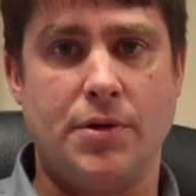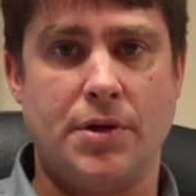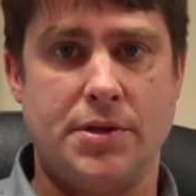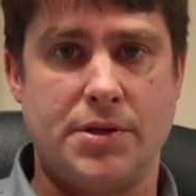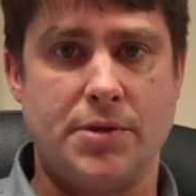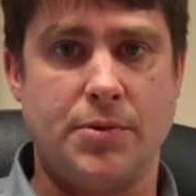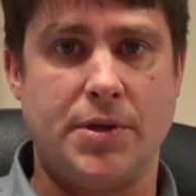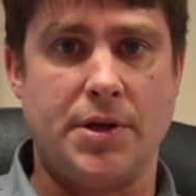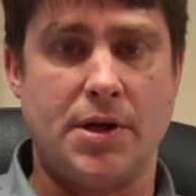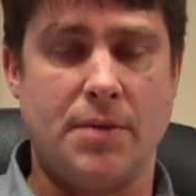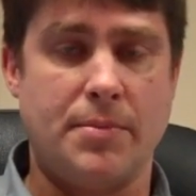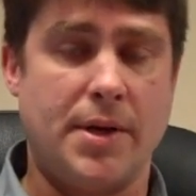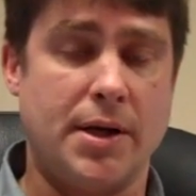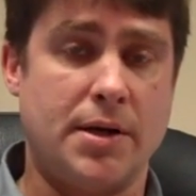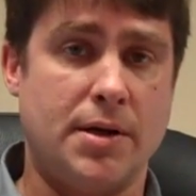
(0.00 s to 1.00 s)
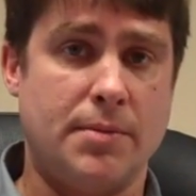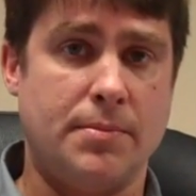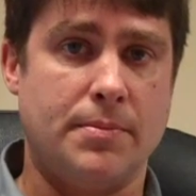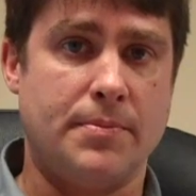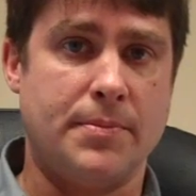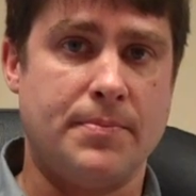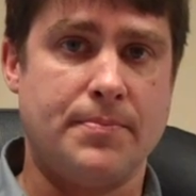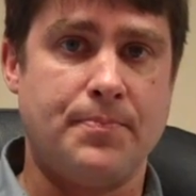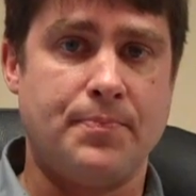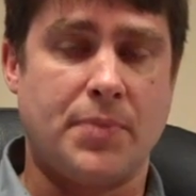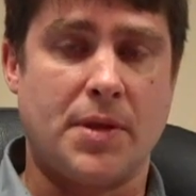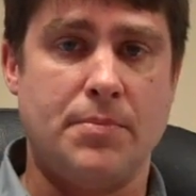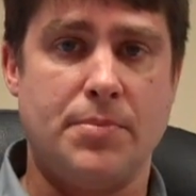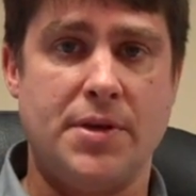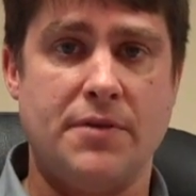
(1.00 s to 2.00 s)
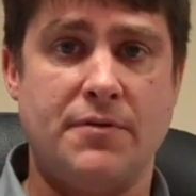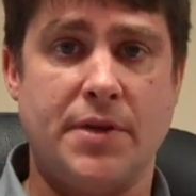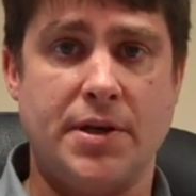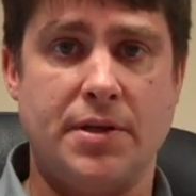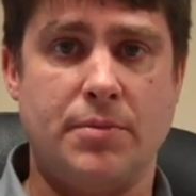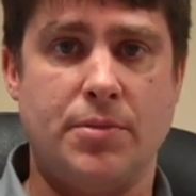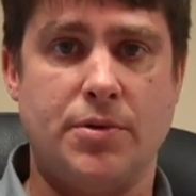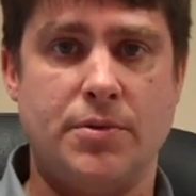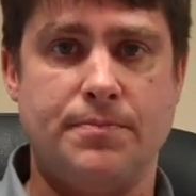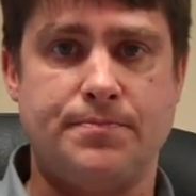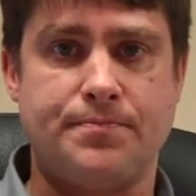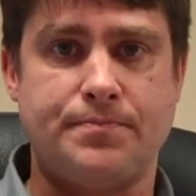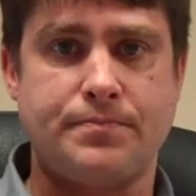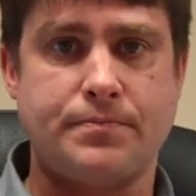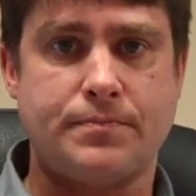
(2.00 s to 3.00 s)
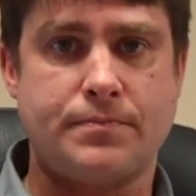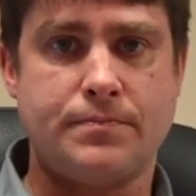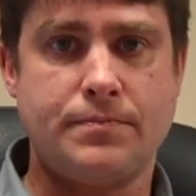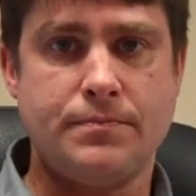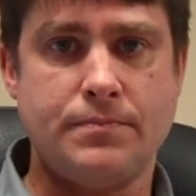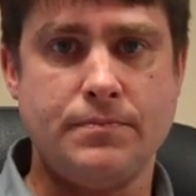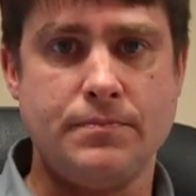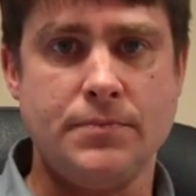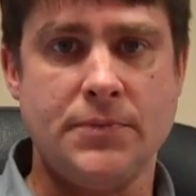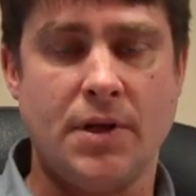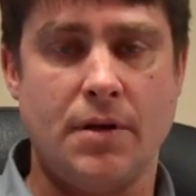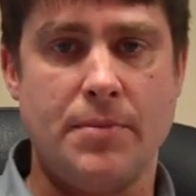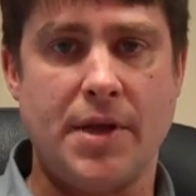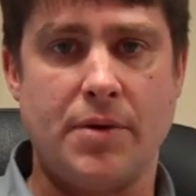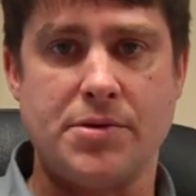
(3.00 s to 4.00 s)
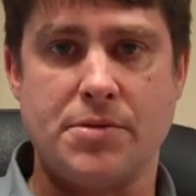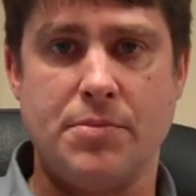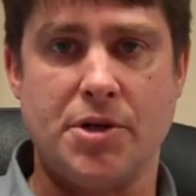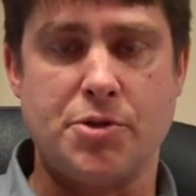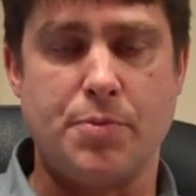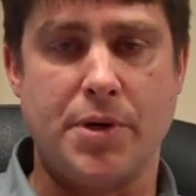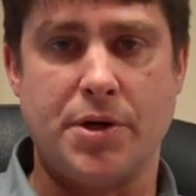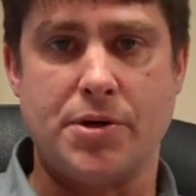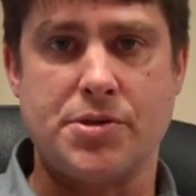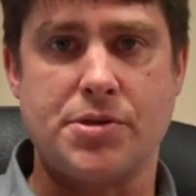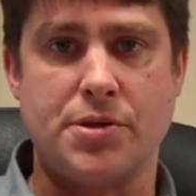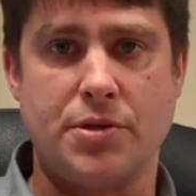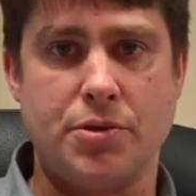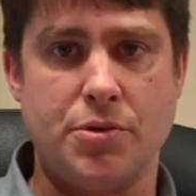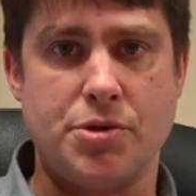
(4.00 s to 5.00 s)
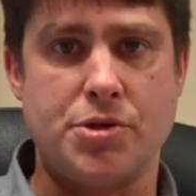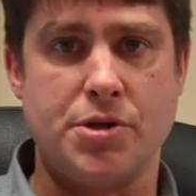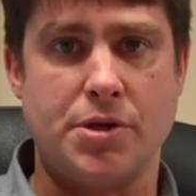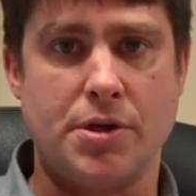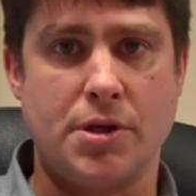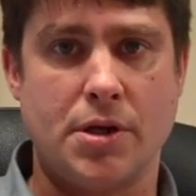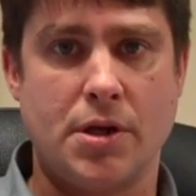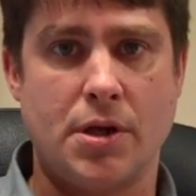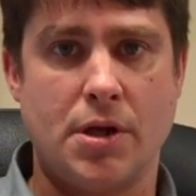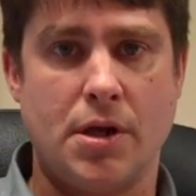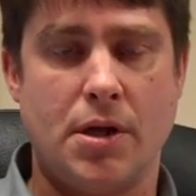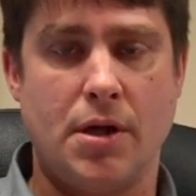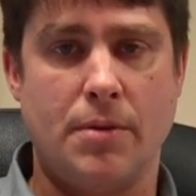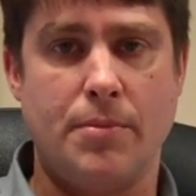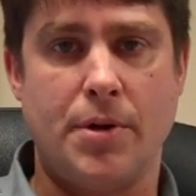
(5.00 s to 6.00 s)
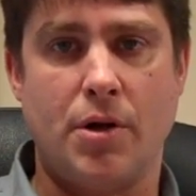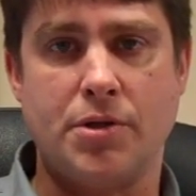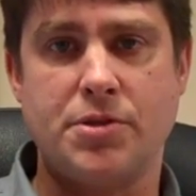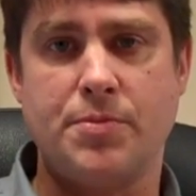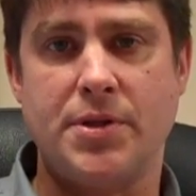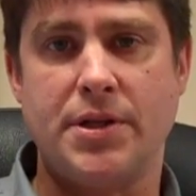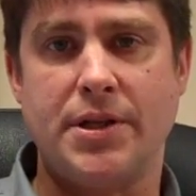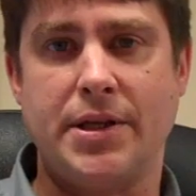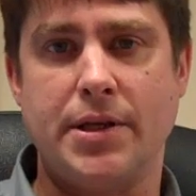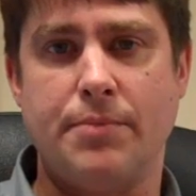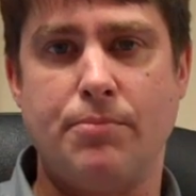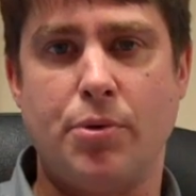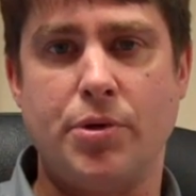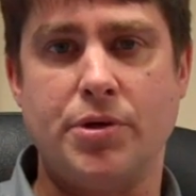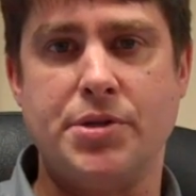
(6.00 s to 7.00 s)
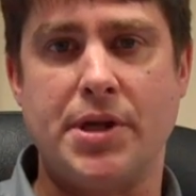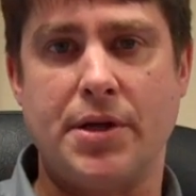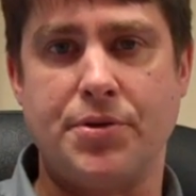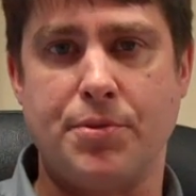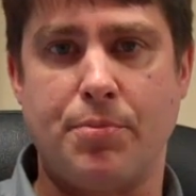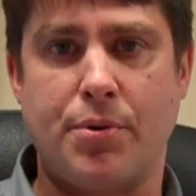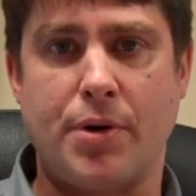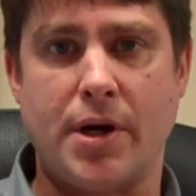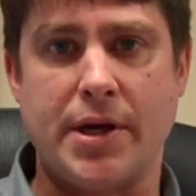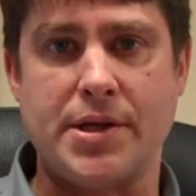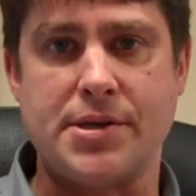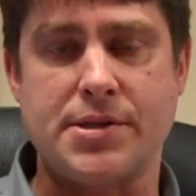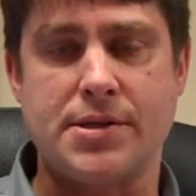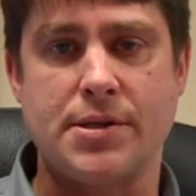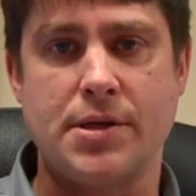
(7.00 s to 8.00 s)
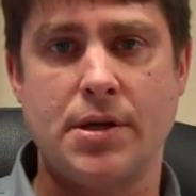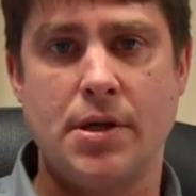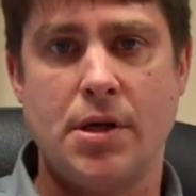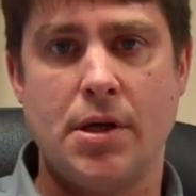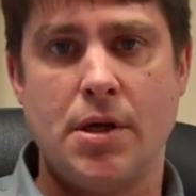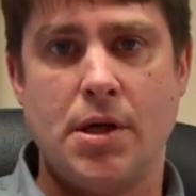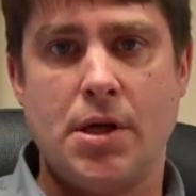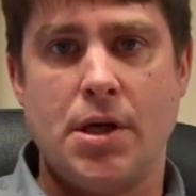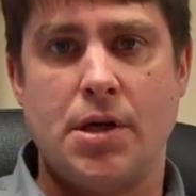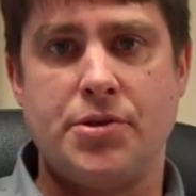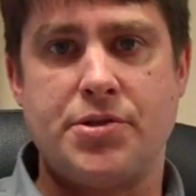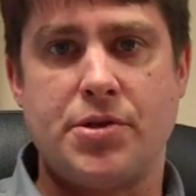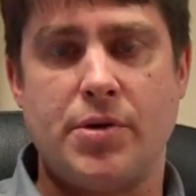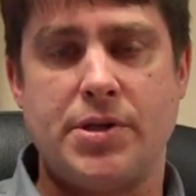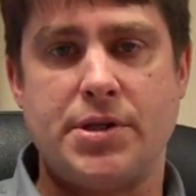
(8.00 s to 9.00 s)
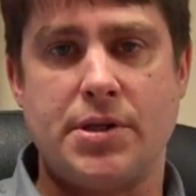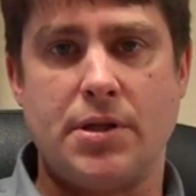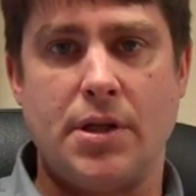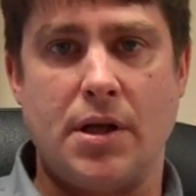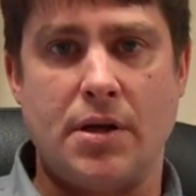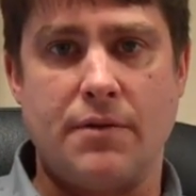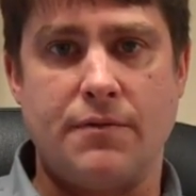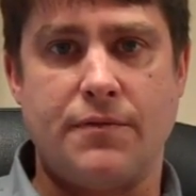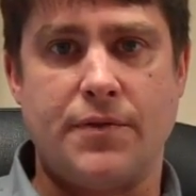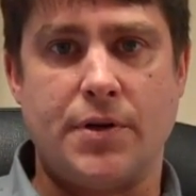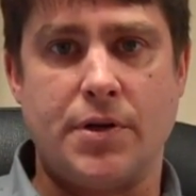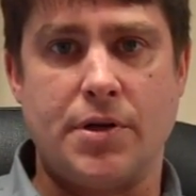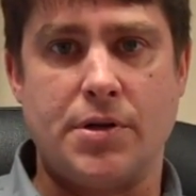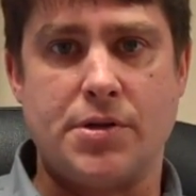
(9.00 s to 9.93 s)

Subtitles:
until we come back up be available, that was a much better solution. But ultimately it boiled down to price. And so I did a lot of